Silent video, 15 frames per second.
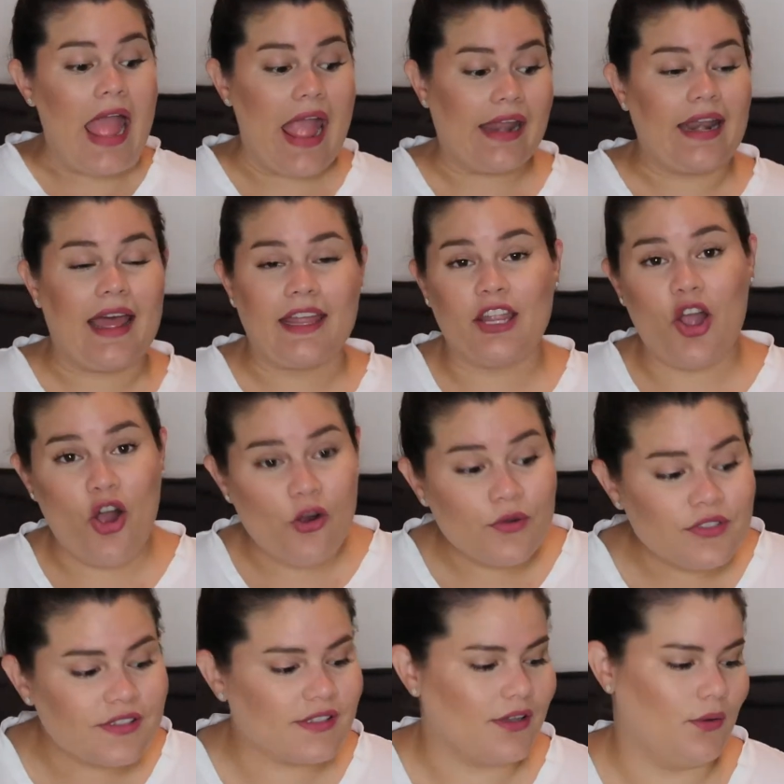And I
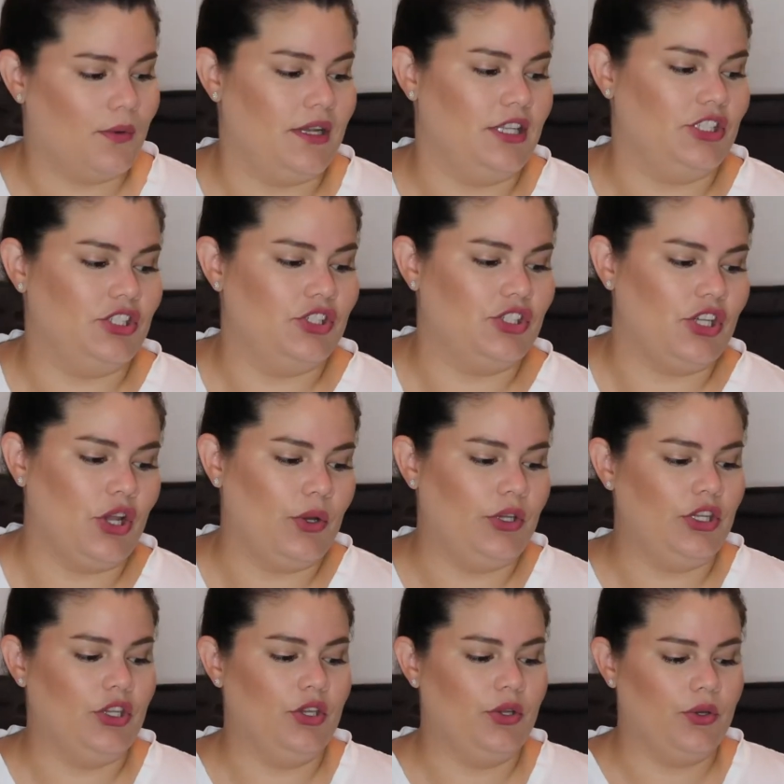also wanted to show
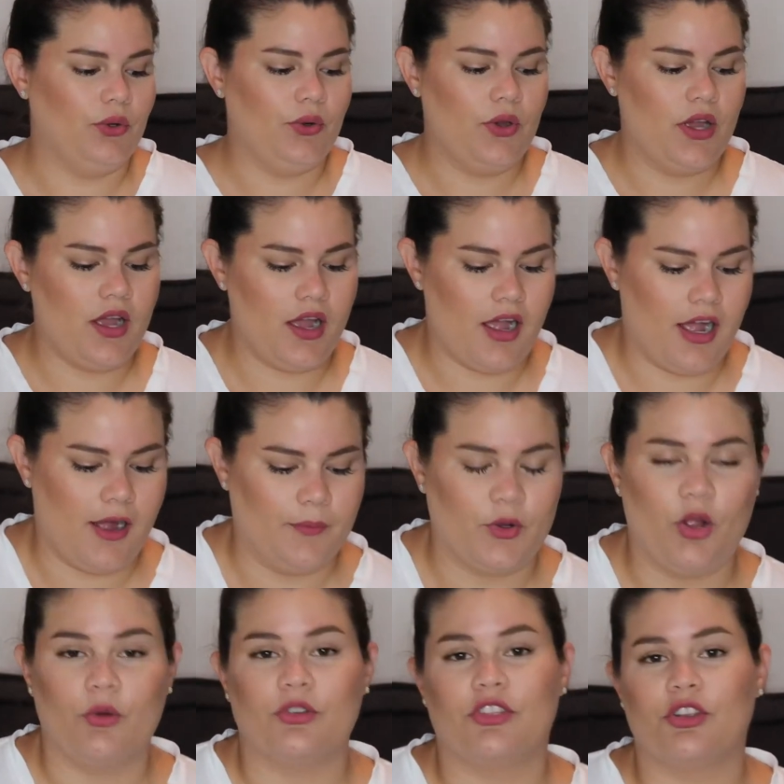you, um,
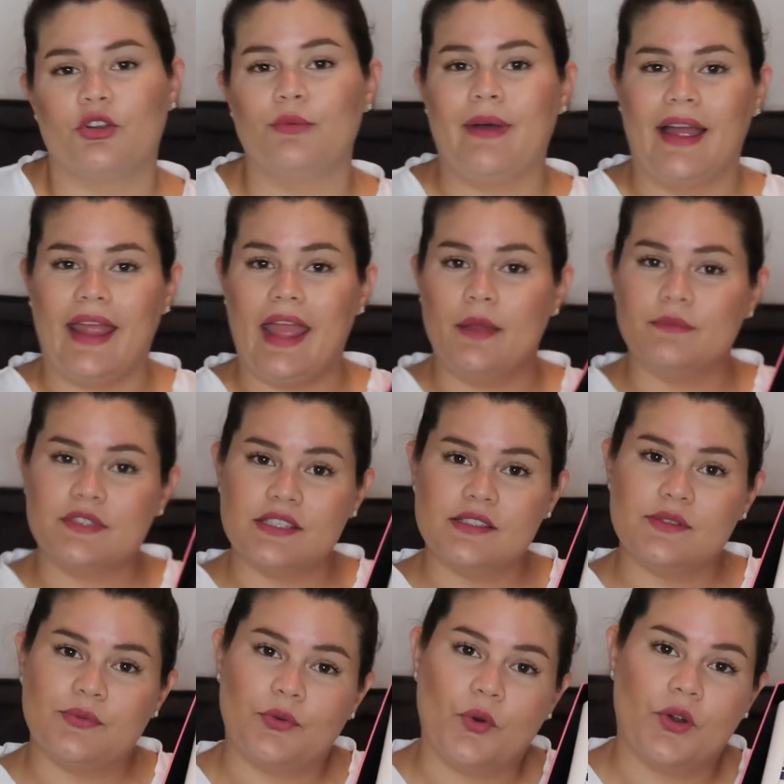go through my
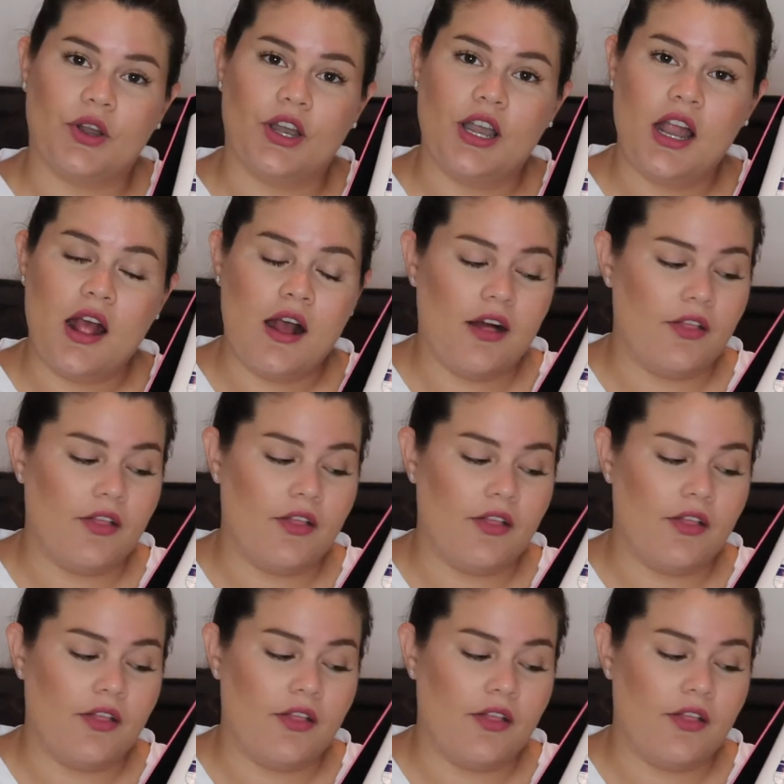empties for